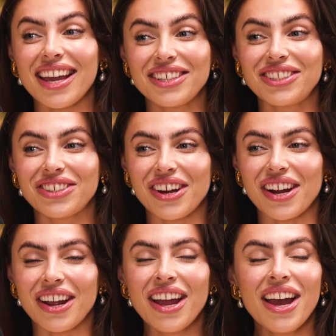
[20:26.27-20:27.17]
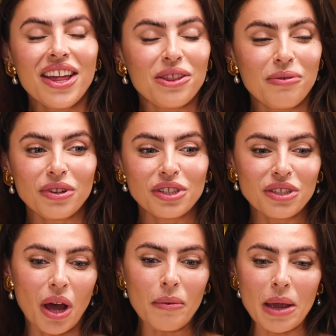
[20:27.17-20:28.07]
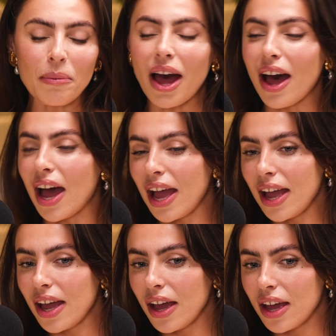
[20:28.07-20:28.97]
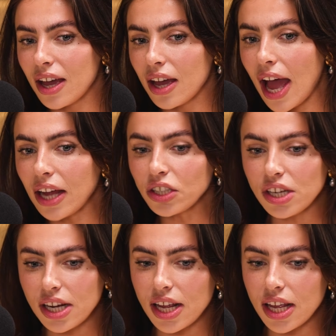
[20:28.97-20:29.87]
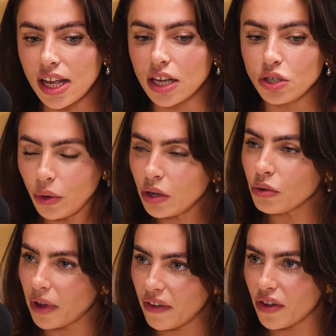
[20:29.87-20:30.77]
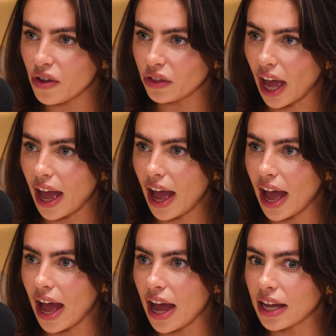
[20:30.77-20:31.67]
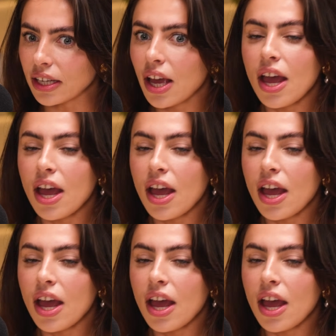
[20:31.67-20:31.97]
is true. The portions are big, but I actually enjoyed all my food that I had.